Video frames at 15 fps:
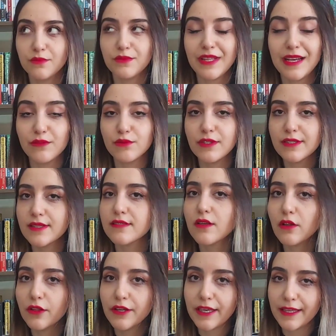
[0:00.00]
Now, this is
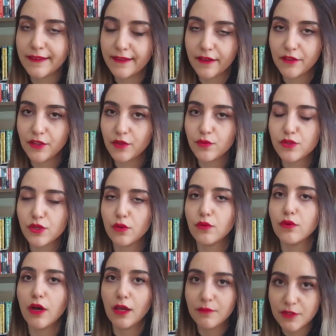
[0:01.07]
all I can tell you,
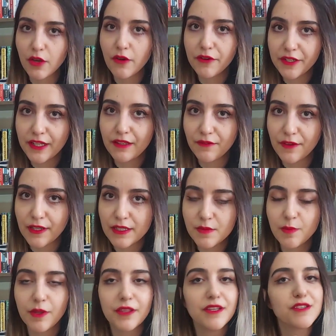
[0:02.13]
so I'm sorry in advance,
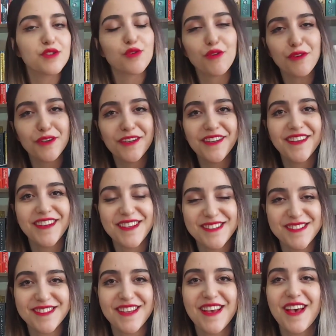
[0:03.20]
but the story
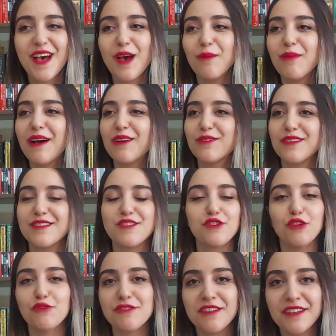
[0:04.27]
is about this
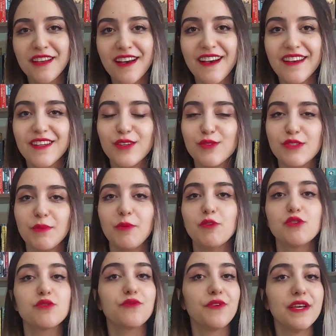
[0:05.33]
chosen guy who's
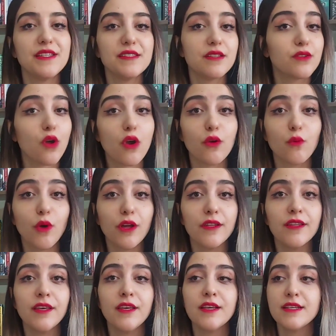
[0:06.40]
supposed to face the Dark One,